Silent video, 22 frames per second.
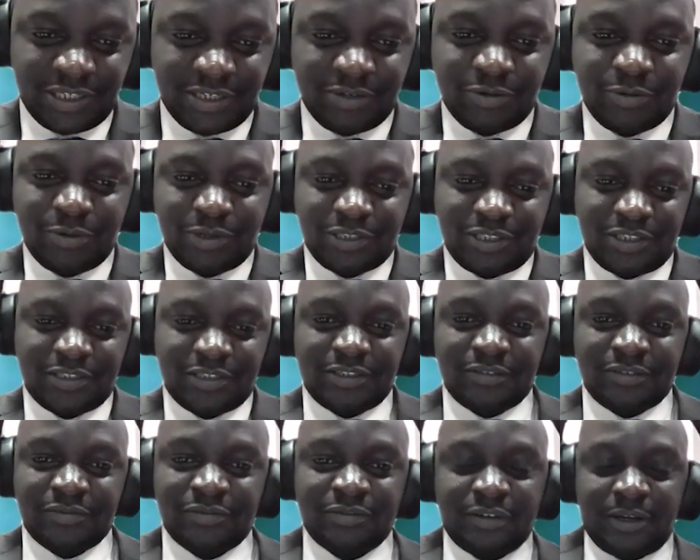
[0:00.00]
headquarters
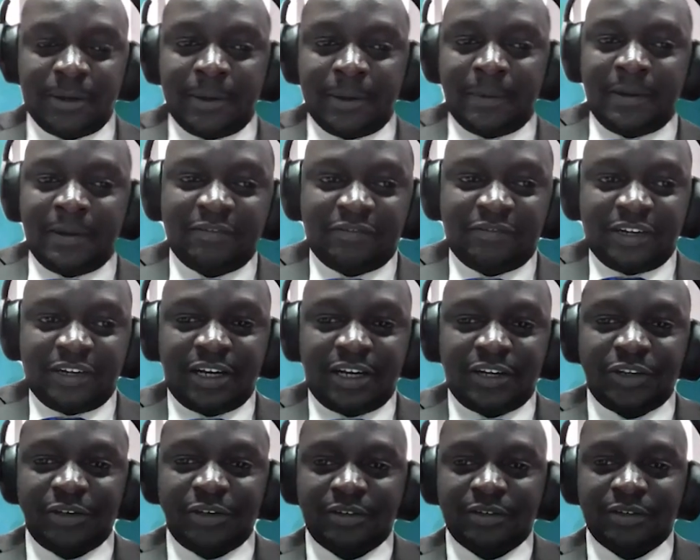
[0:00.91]
of
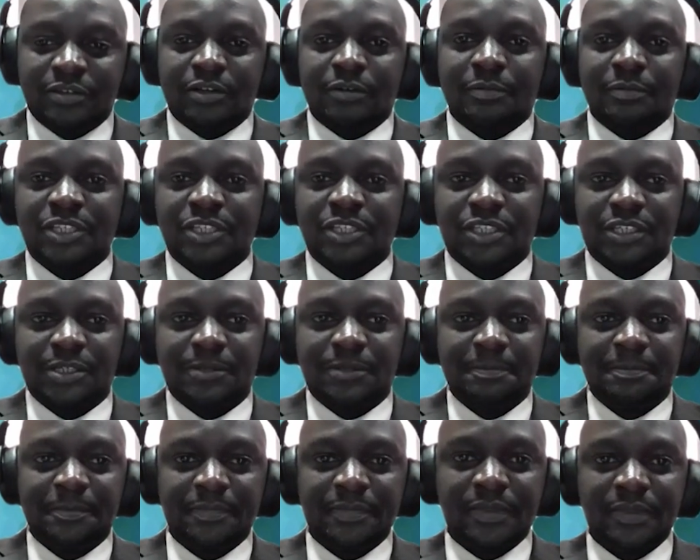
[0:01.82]
African Union Commission.
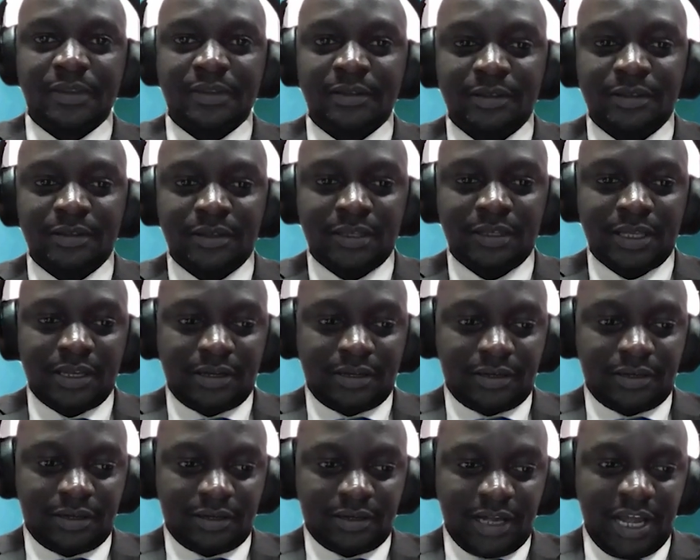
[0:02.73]

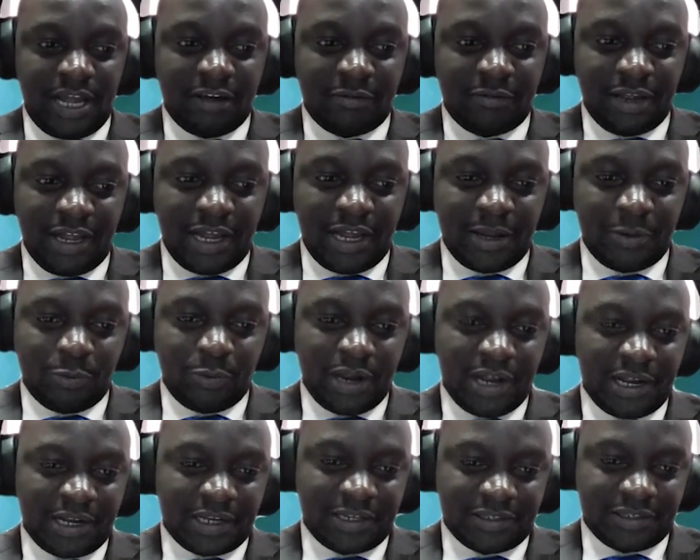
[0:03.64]
I
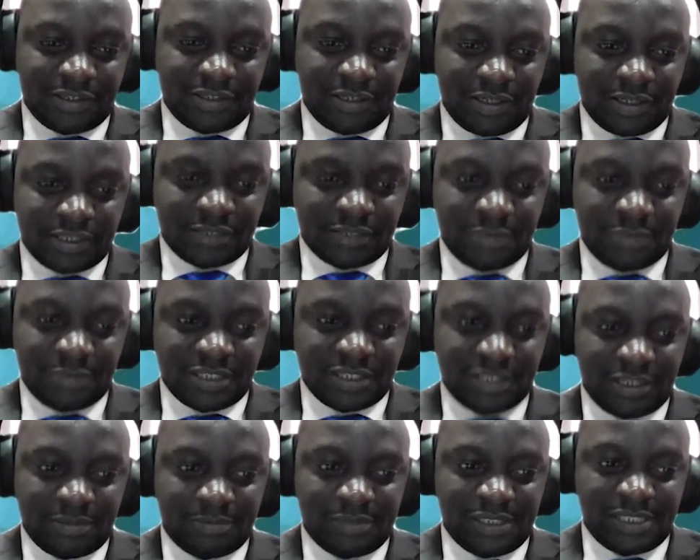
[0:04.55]
work as a
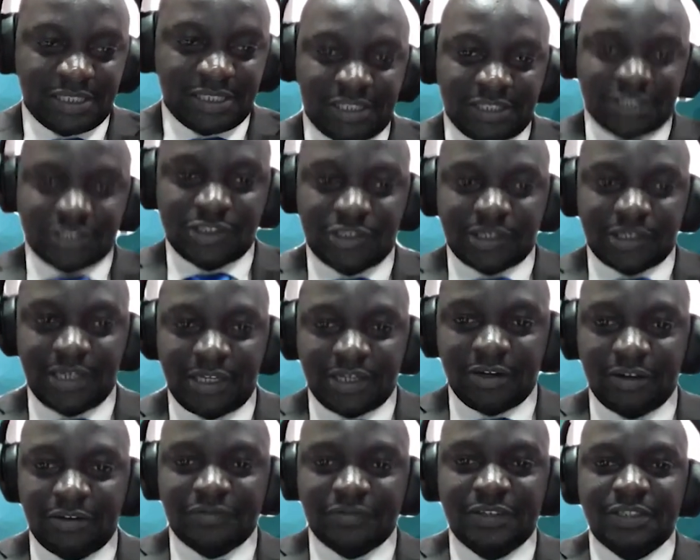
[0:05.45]
space applications
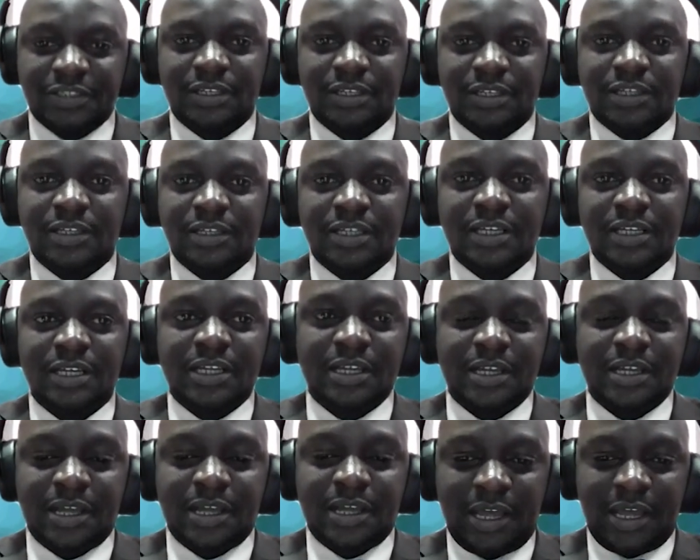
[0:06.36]
training officer,
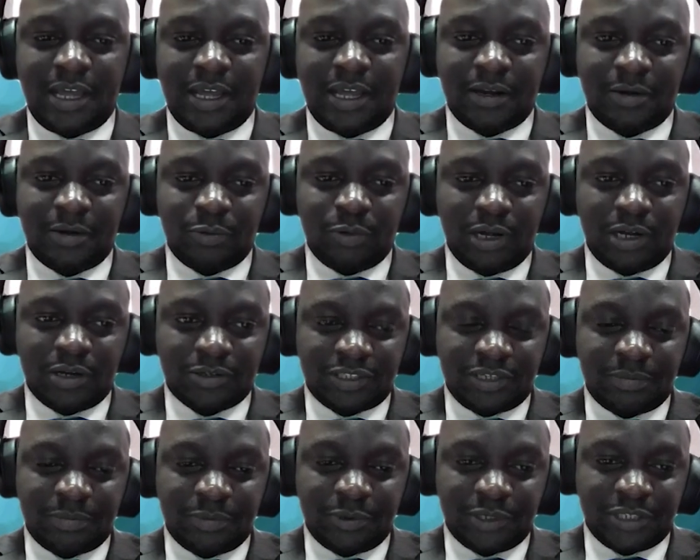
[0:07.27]
and while
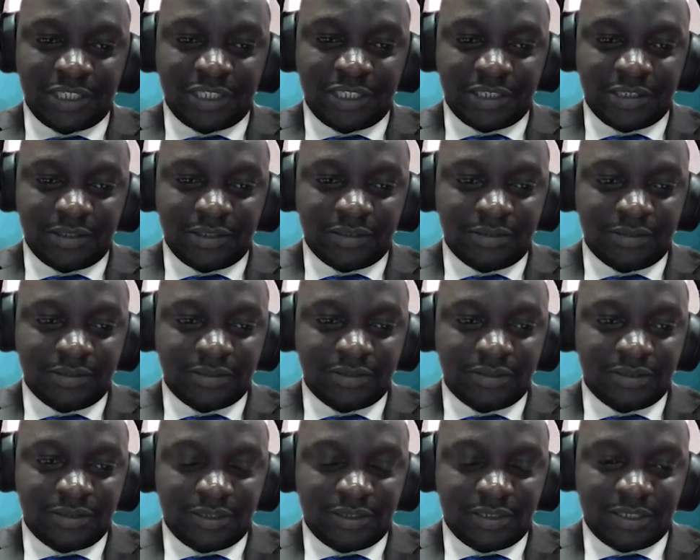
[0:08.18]
supporting
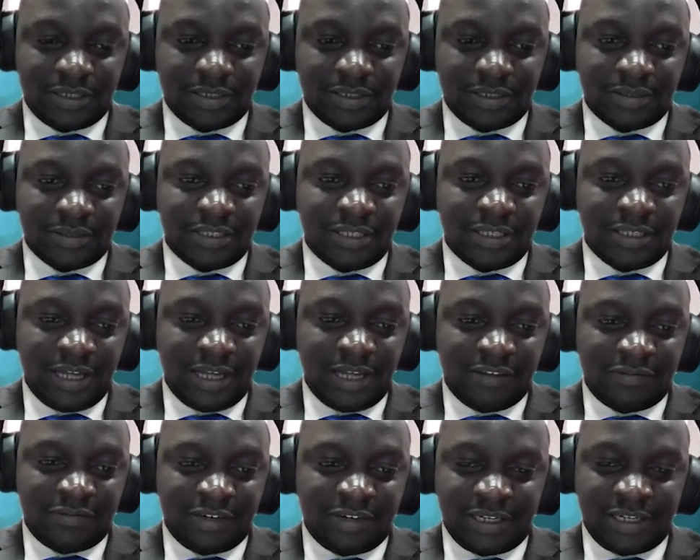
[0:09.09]
the
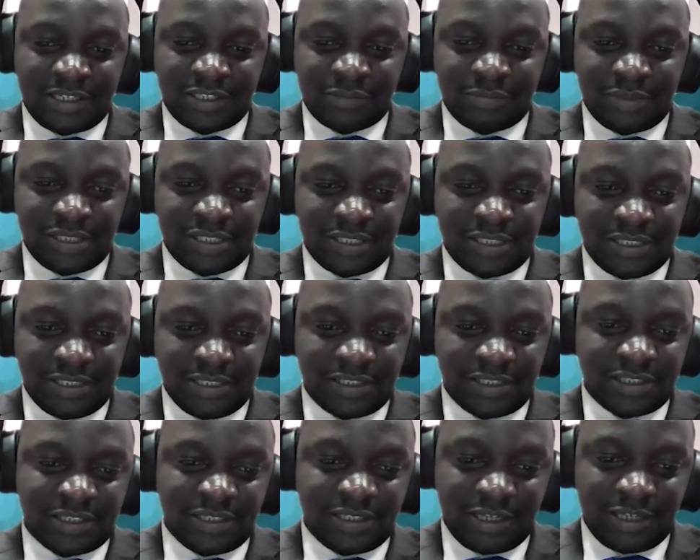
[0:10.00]
African Space
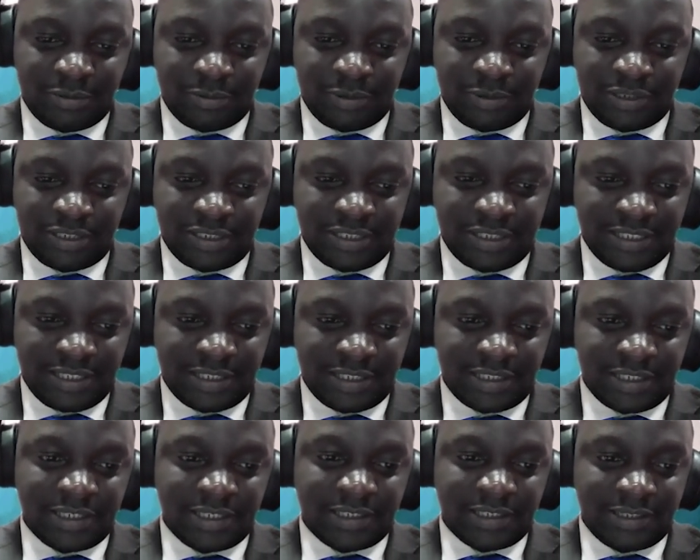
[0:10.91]
Agency that was
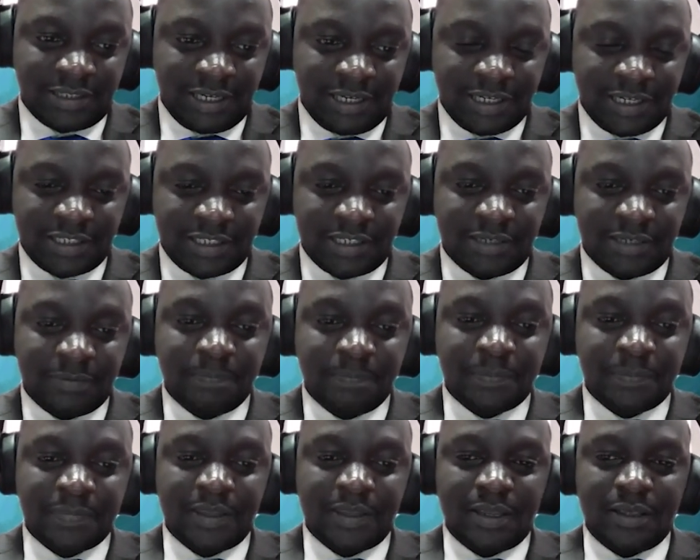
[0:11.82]
recently created,